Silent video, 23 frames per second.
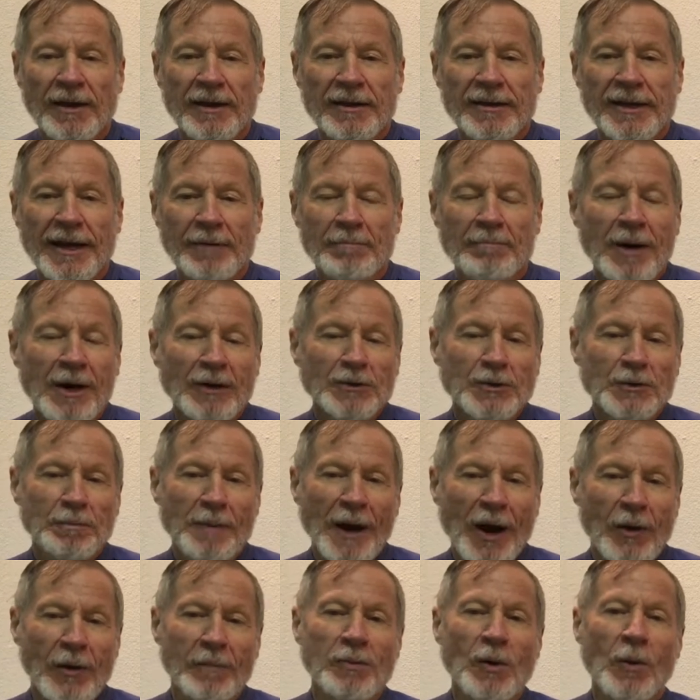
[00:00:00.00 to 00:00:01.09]
Yet most
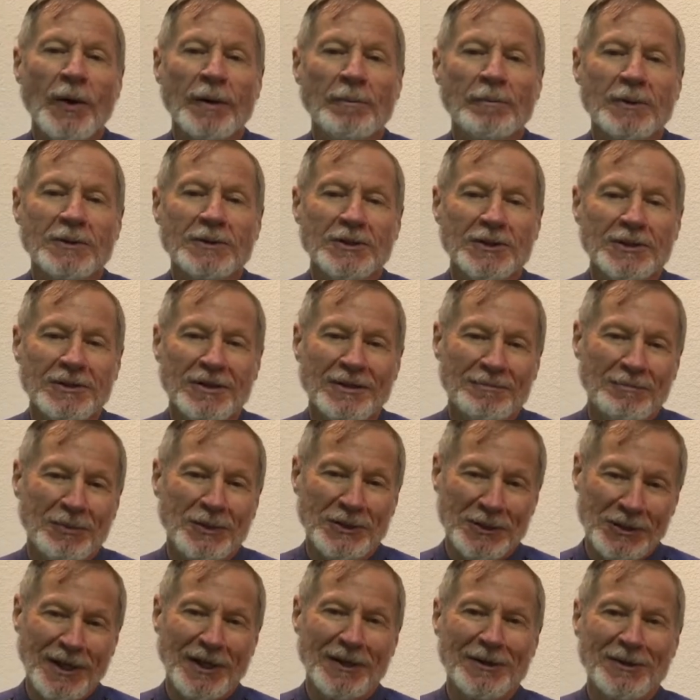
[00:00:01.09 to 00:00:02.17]
PowerPoint
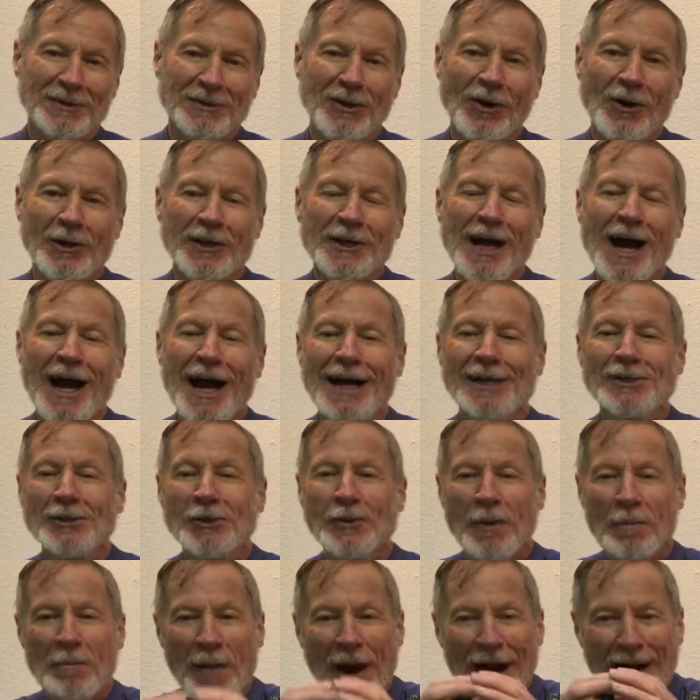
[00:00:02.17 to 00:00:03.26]
presenters are tied to
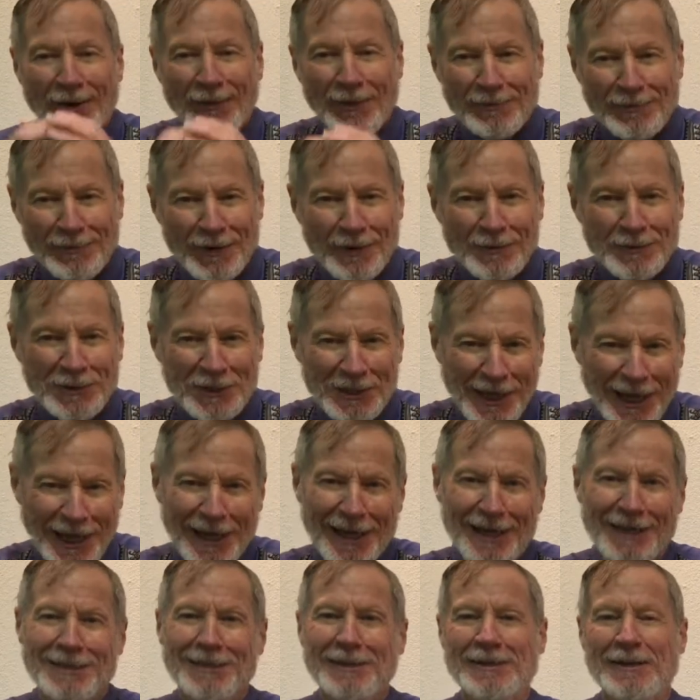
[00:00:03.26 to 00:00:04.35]
a microphone
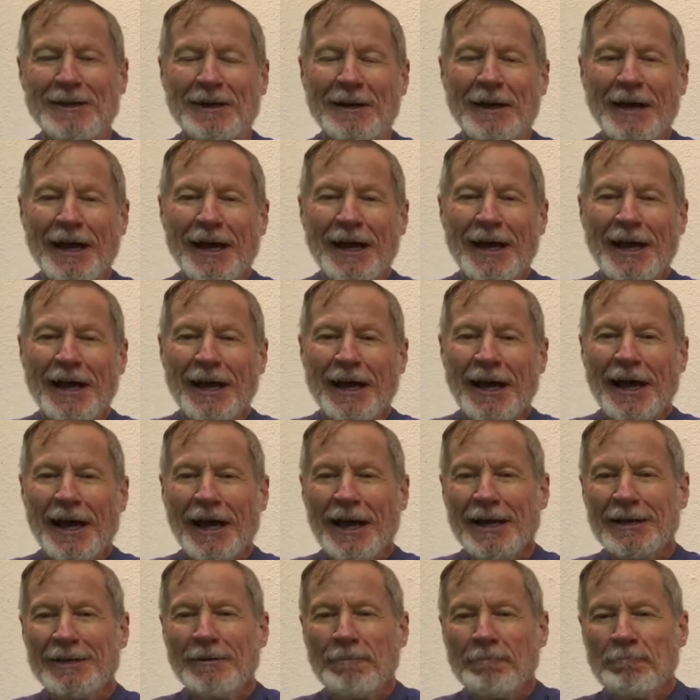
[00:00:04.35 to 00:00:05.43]
stand,
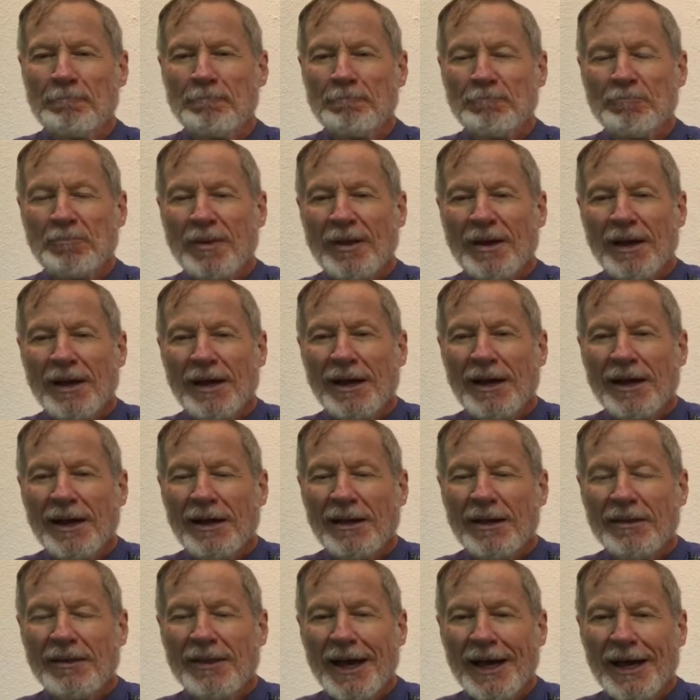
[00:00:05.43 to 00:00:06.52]
and
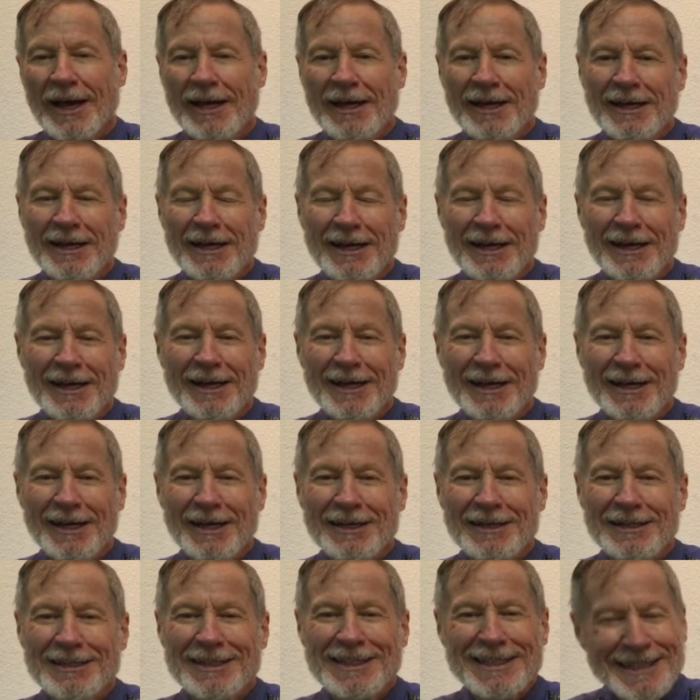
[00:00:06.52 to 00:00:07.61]
they
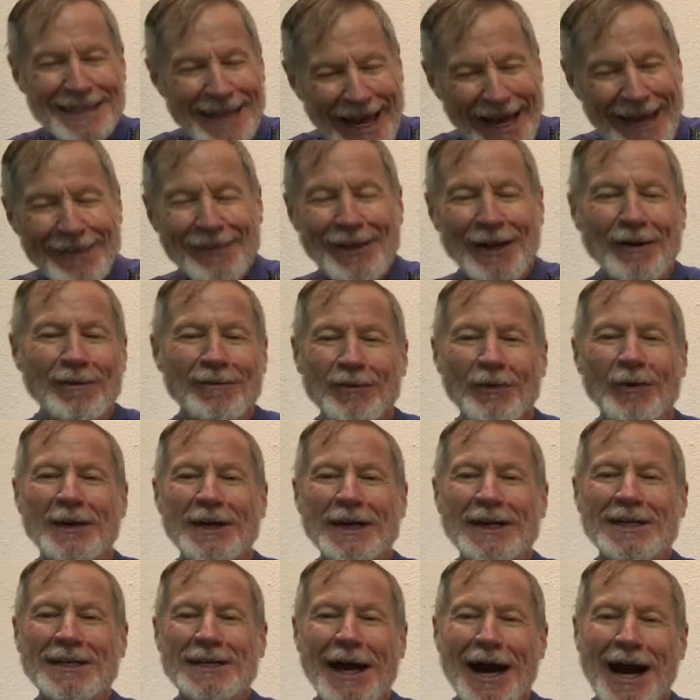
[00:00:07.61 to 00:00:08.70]
stand there for the
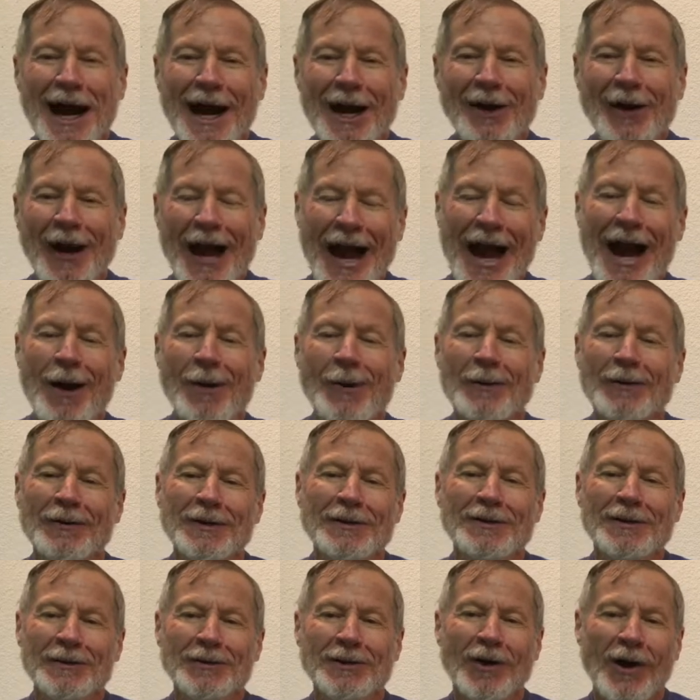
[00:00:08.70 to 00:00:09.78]
entire hour
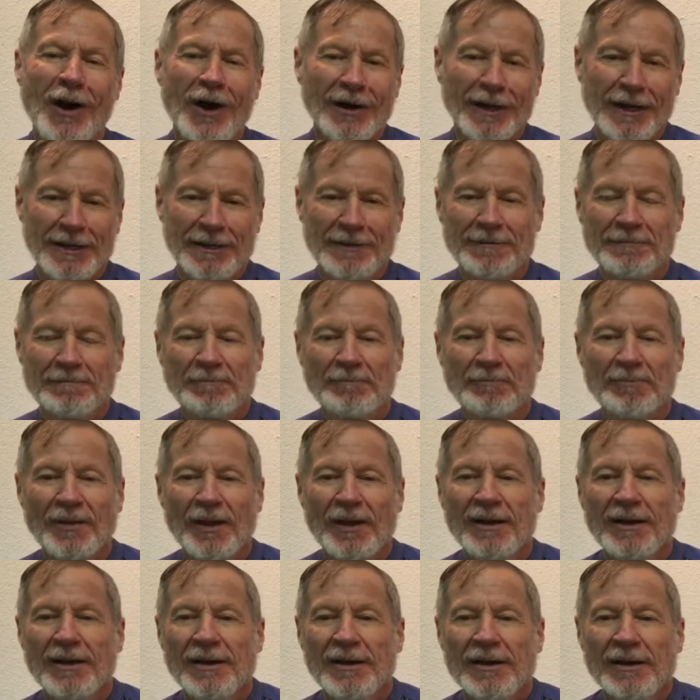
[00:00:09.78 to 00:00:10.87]
that they're talking.
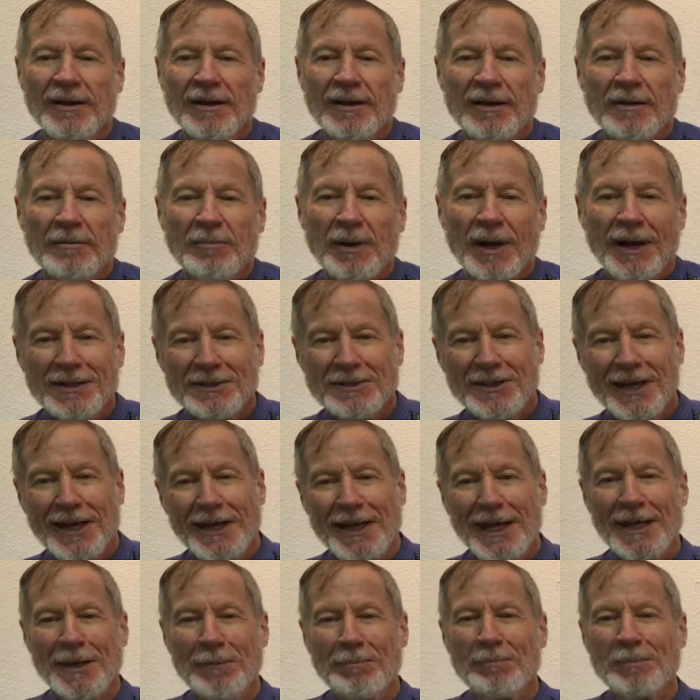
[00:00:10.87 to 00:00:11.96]
Plus, they
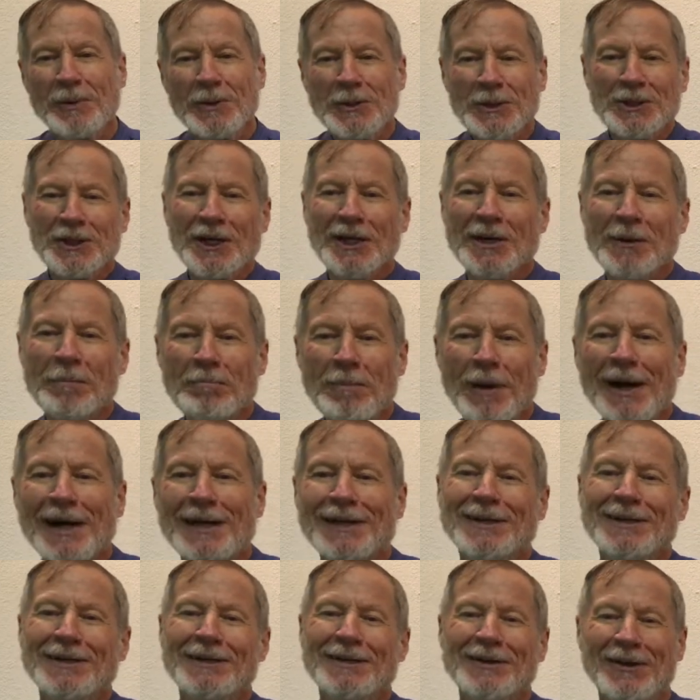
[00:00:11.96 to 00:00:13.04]
keep pushing a
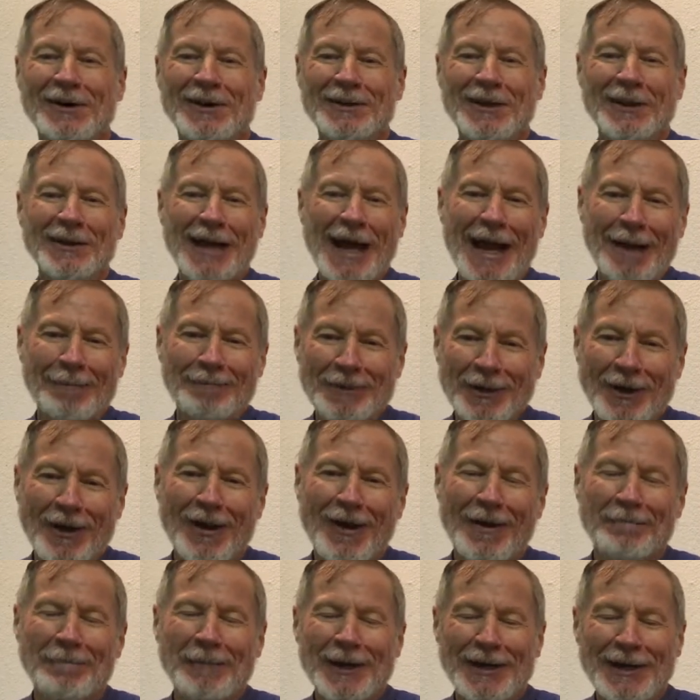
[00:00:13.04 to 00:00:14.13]
button on the
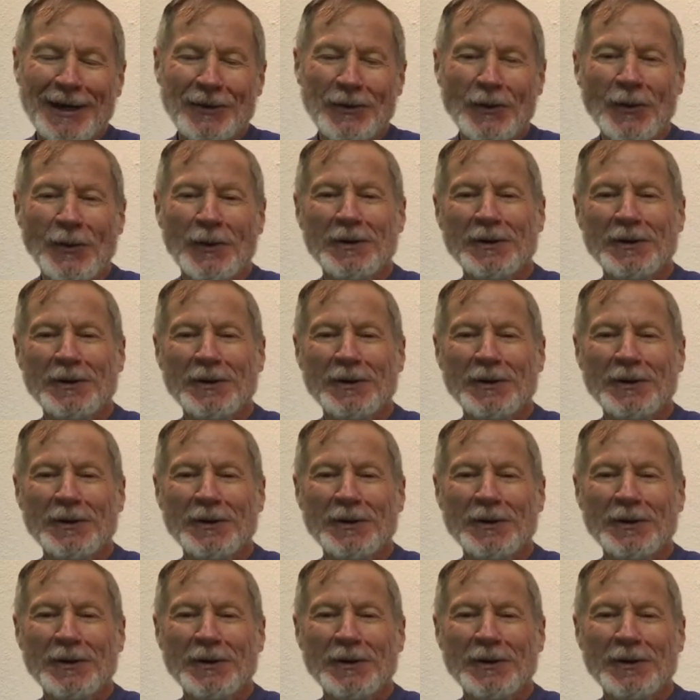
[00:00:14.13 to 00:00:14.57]
laptop in order